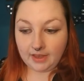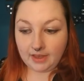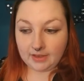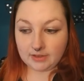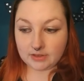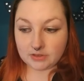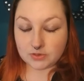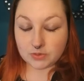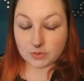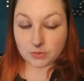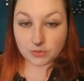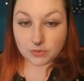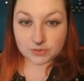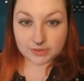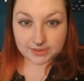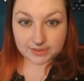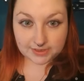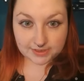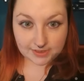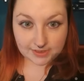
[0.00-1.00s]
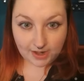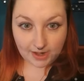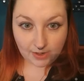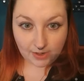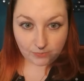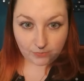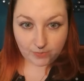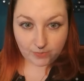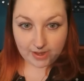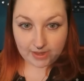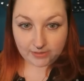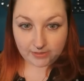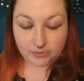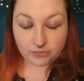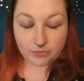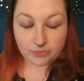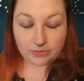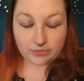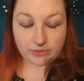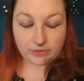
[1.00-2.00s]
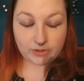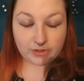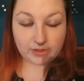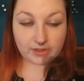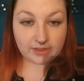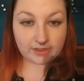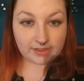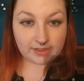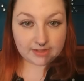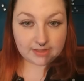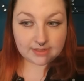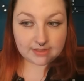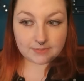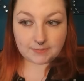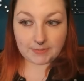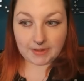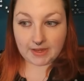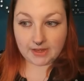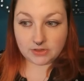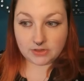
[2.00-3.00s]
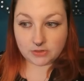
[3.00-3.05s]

So to start with your clearing space,